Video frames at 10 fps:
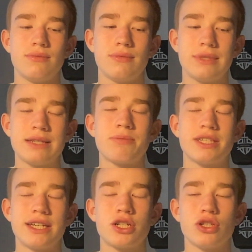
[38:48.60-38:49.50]

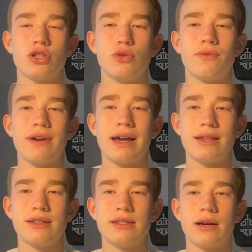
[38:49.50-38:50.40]
position that you've
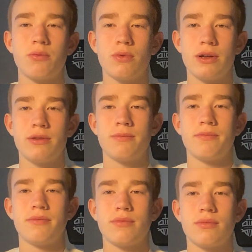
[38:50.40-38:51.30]
ended up in?
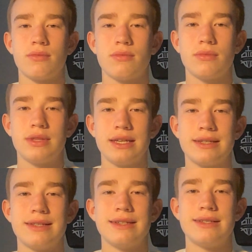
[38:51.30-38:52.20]
This
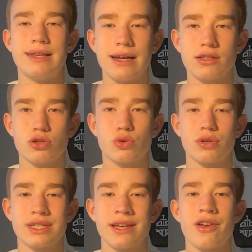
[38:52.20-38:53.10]

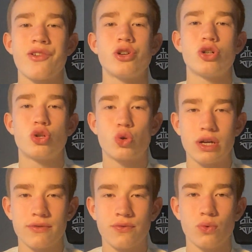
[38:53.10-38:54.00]
disastrous,
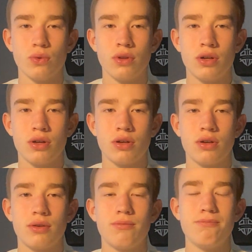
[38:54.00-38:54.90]
dreadful,
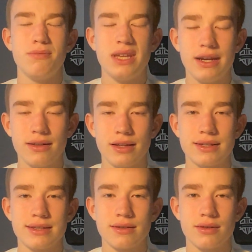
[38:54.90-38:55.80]

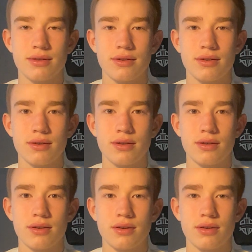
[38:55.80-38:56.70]
meaningless,
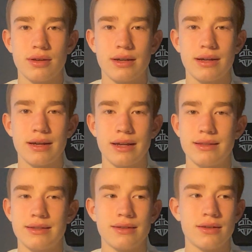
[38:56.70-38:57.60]

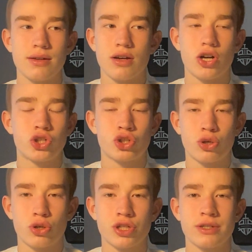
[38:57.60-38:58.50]
and
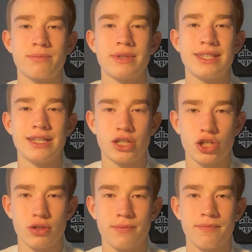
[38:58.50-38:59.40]
atrocious
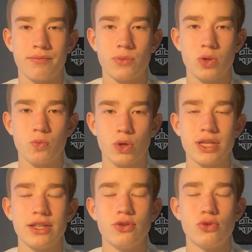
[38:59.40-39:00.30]
position. What
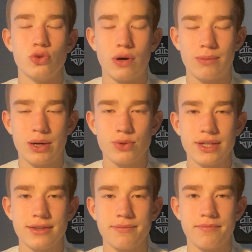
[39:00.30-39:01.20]
can you do about it?